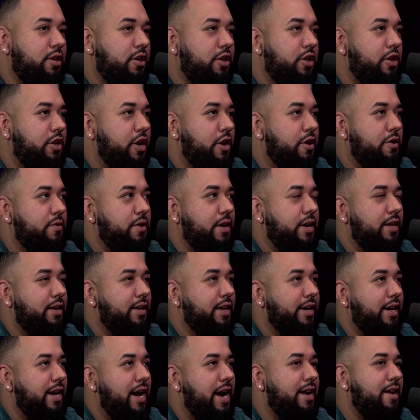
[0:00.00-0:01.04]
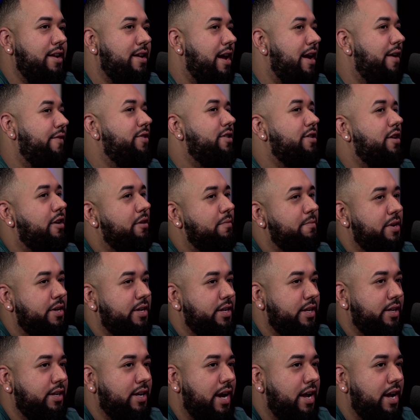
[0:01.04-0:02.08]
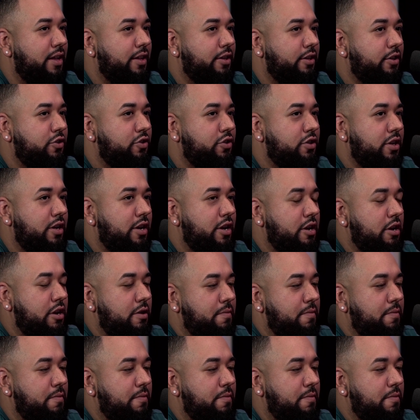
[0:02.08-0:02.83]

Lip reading: and like, I didn't have a ton of money in college,